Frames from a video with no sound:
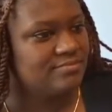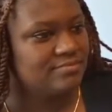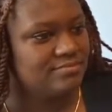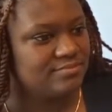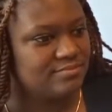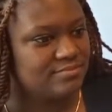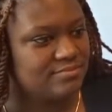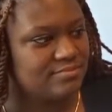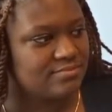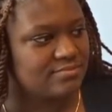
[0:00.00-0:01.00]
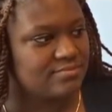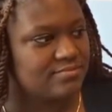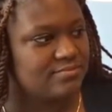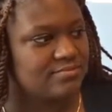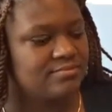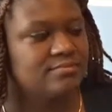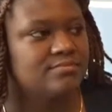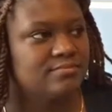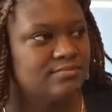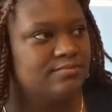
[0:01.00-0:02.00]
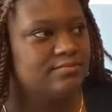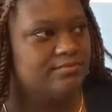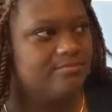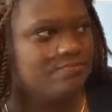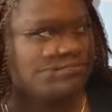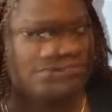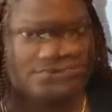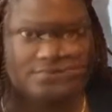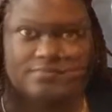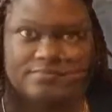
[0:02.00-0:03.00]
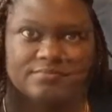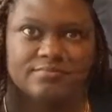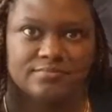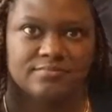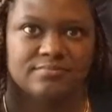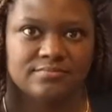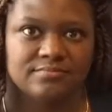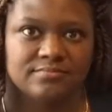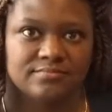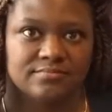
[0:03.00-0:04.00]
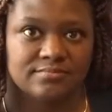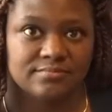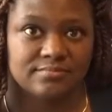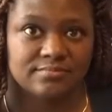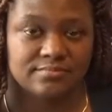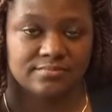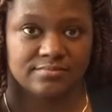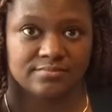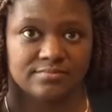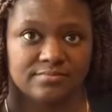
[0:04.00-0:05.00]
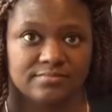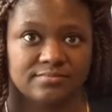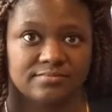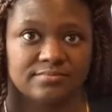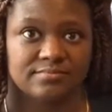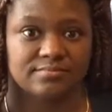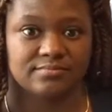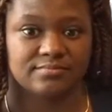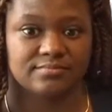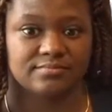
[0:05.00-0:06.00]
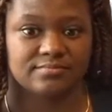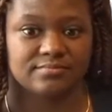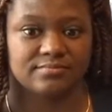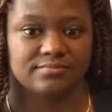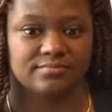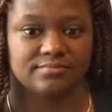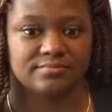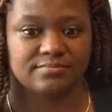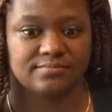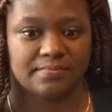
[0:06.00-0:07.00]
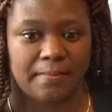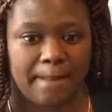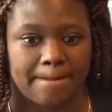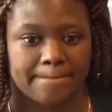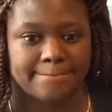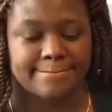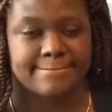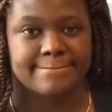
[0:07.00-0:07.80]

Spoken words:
[no speech]